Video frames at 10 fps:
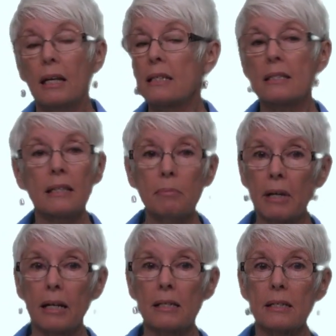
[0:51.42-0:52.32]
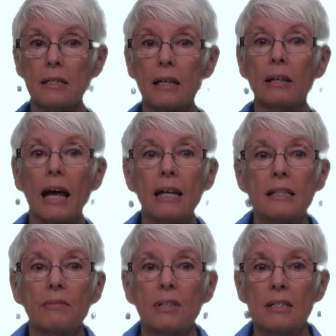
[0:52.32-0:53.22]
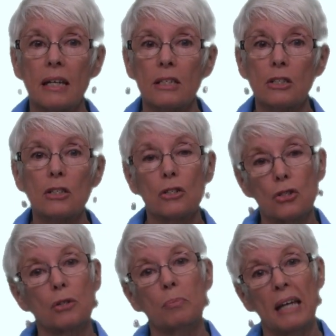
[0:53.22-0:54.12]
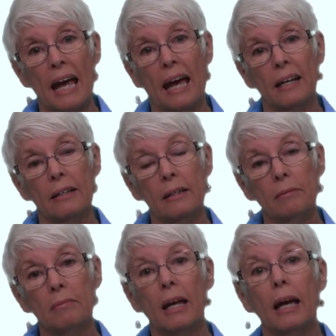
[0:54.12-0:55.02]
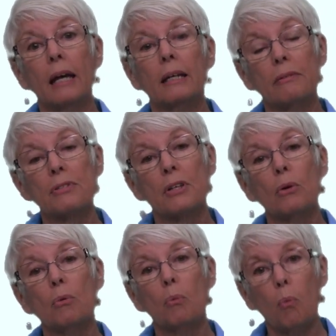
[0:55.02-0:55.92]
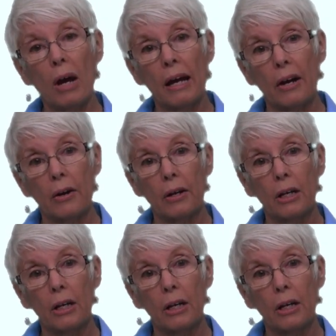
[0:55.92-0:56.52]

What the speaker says: In some cases, they'll ask if the sentence should be added, and if so, where.